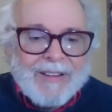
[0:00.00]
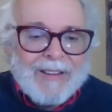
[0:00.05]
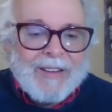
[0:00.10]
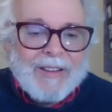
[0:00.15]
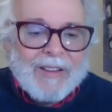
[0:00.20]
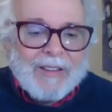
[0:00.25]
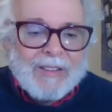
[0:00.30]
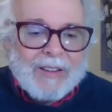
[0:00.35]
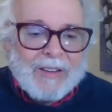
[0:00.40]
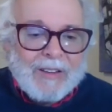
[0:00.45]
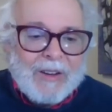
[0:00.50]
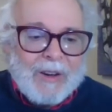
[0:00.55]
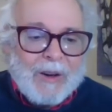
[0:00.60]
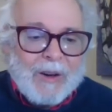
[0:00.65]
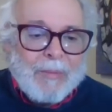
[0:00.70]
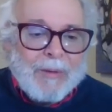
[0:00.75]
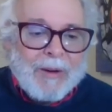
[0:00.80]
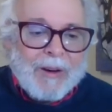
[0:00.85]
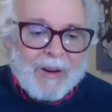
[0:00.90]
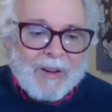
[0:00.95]
is a little
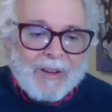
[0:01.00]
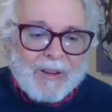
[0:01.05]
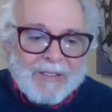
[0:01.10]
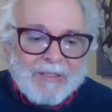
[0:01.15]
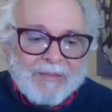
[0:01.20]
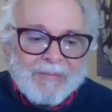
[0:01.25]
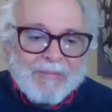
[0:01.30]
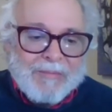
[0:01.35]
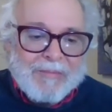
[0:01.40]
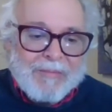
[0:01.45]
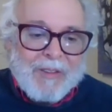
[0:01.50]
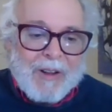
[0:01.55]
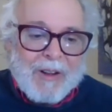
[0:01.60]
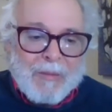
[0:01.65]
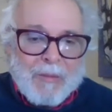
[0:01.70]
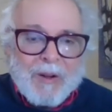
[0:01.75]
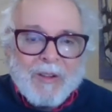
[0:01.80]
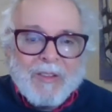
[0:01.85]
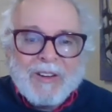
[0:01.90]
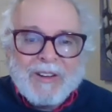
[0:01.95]
bit, well,
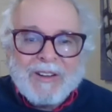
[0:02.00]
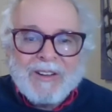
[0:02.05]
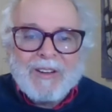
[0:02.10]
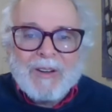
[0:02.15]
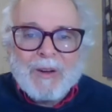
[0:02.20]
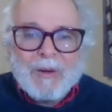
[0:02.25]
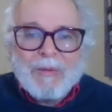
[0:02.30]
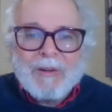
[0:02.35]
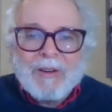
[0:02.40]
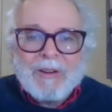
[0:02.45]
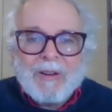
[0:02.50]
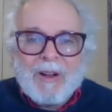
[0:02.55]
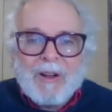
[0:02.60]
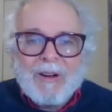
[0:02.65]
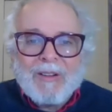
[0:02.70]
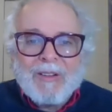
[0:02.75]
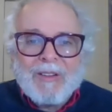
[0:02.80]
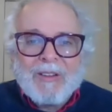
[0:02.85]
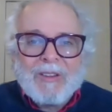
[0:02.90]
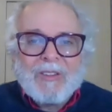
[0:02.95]
more than a little bit
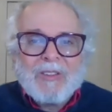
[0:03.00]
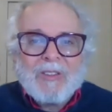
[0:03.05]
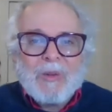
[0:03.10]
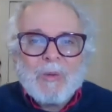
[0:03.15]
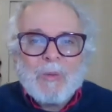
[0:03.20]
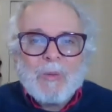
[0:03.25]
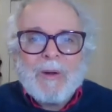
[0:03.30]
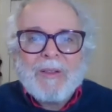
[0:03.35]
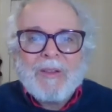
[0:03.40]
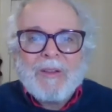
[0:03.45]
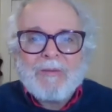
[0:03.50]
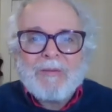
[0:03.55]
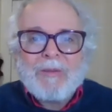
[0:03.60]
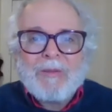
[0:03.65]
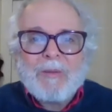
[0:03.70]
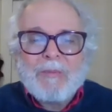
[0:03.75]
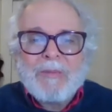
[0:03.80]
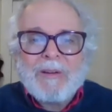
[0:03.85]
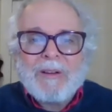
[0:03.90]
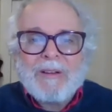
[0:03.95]
longer. This is the one that
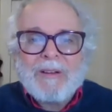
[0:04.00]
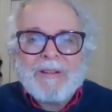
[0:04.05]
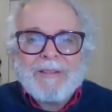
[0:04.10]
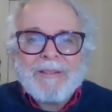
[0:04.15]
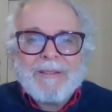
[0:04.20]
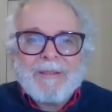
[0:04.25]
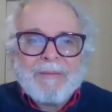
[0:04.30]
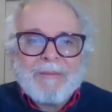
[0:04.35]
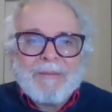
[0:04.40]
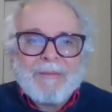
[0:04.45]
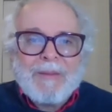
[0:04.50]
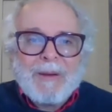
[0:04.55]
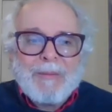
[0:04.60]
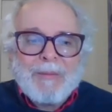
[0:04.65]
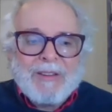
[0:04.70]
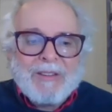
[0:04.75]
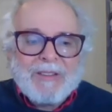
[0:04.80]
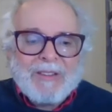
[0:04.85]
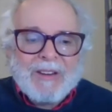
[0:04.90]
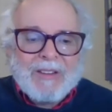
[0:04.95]
would be maybe
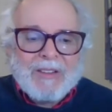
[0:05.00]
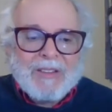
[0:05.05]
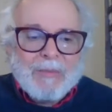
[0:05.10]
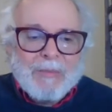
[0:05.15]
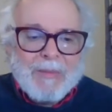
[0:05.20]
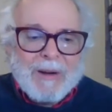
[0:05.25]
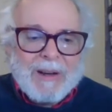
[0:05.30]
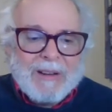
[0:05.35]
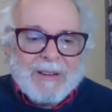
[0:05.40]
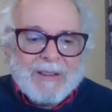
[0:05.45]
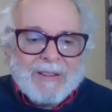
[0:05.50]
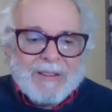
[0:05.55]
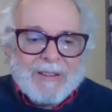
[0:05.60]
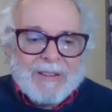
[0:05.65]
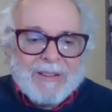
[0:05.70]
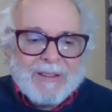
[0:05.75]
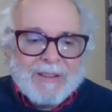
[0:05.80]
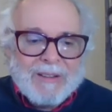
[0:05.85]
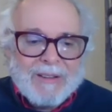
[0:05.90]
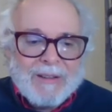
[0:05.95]
6 minutes.